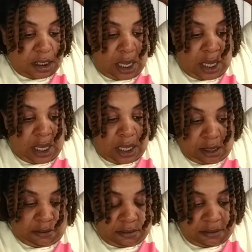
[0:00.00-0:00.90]

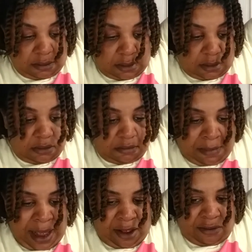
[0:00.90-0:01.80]
uh,
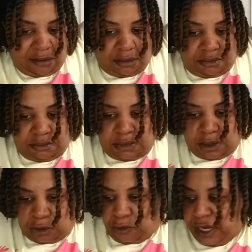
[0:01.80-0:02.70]
about
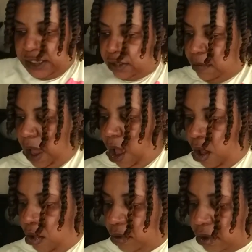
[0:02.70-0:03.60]
three
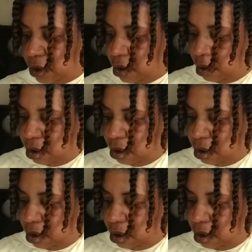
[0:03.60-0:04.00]
smalls,